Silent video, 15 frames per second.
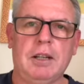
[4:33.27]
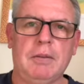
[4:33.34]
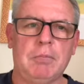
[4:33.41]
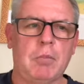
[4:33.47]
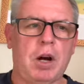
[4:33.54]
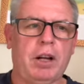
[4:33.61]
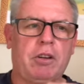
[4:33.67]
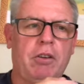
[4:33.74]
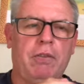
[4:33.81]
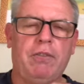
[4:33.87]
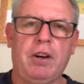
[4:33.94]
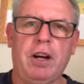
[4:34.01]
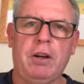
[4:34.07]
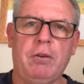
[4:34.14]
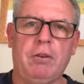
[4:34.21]

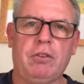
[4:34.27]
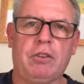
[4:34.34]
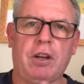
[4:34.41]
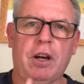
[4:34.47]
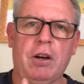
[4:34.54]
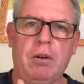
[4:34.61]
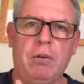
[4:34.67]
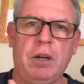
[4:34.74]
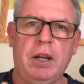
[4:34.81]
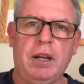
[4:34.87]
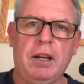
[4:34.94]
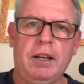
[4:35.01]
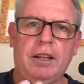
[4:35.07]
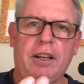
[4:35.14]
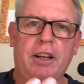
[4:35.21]
microphone, so
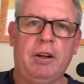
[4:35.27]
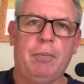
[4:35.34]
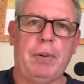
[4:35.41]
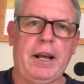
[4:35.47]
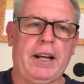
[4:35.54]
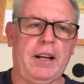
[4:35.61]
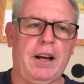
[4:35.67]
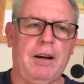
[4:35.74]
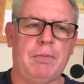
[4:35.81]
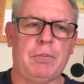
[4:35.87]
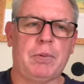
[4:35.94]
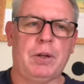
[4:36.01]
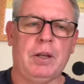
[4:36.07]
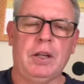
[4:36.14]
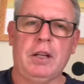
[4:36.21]
you can pick up
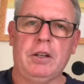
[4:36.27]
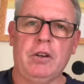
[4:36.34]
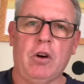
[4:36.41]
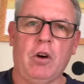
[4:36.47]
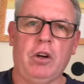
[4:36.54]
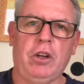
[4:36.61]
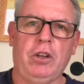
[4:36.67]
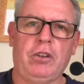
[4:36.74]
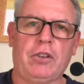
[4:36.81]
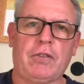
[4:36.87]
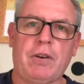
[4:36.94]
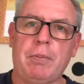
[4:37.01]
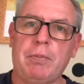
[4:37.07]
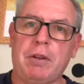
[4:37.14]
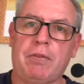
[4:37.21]
noise
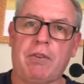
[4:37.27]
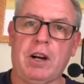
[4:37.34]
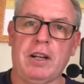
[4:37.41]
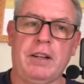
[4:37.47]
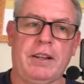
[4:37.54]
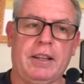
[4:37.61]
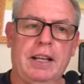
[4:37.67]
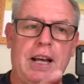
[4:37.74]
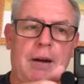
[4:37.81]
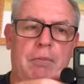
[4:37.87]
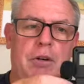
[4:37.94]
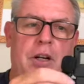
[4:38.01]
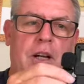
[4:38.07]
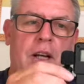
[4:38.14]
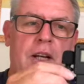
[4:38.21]
from the front of the
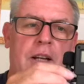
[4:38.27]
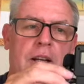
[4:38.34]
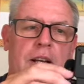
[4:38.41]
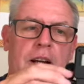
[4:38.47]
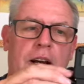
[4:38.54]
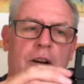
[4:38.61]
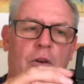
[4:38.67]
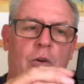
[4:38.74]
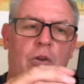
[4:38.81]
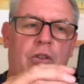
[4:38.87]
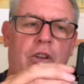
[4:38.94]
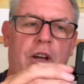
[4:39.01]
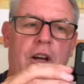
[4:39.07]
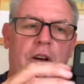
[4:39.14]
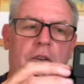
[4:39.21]
camera, and
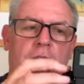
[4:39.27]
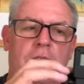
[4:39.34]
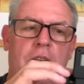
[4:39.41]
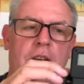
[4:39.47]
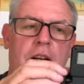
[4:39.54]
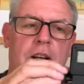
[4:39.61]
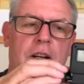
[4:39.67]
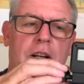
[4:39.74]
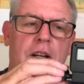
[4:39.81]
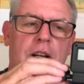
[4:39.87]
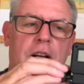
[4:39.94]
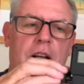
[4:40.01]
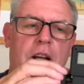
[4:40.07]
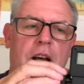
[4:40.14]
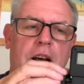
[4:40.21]
also
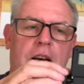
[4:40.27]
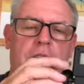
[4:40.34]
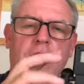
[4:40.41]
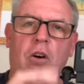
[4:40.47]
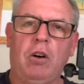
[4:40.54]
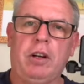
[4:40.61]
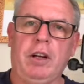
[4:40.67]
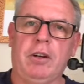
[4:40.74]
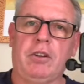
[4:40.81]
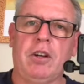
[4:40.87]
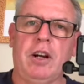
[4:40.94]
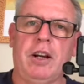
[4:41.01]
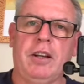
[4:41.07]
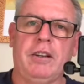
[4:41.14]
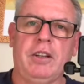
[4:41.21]
you can
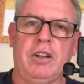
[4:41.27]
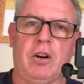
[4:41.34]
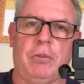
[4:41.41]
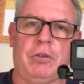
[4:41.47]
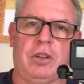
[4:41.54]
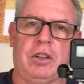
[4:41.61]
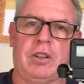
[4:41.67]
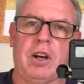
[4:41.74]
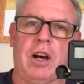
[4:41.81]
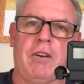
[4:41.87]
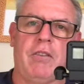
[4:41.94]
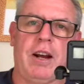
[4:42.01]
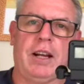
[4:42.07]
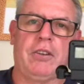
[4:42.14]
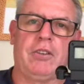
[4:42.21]
turn it in the opposite
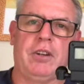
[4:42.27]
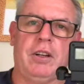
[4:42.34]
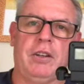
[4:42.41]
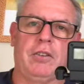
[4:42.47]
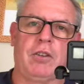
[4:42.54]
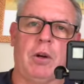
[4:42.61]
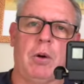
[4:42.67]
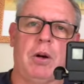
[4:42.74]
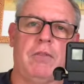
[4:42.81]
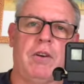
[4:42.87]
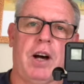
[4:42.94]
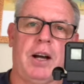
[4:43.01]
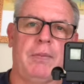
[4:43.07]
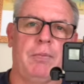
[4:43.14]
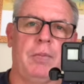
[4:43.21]
direction. So if
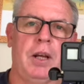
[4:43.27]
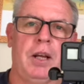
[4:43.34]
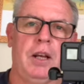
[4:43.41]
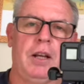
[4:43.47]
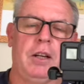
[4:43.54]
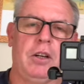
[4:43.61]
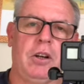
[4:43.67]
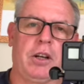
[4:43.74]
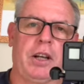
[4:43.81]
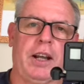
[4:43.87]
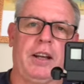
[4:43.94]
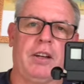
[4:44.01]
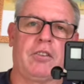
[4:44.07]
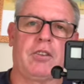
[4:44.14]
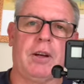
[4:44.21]
I'm looking
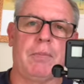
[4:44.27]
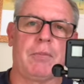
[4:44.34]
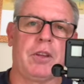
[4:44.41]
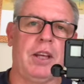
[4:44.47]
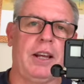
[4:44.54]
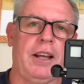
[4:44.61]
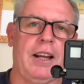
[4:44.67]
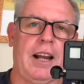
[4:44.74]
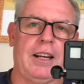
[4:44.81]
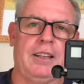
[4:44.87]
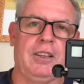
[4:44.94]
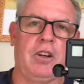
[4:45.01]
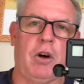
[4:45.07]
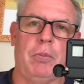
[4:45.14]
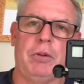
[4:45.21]
at something and adding
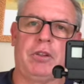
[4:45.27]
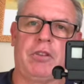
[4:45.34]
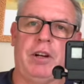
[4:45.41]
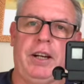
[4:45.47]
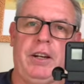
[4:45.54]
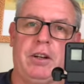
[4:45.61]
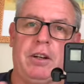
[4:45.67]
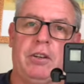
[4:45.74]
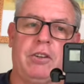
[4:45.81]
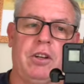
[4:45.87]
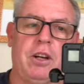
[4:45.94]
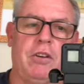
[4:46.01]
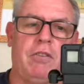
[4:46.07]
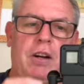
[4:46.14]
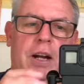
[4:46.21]
commentary, you can
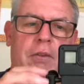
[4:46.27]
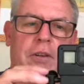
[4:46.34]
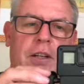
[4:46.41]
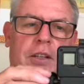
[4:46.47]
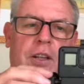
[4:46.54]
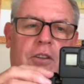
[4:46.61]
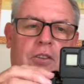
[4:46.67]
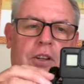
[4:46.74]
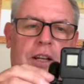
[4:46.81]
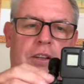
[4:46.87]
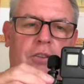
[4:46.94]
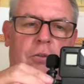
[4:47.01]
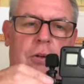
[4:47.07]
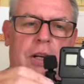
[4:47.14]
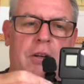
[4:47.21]
turn it around and it does that
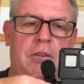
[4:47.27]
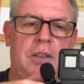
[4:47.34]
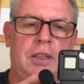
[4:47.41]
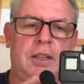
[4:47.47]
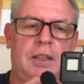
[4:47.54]
as well.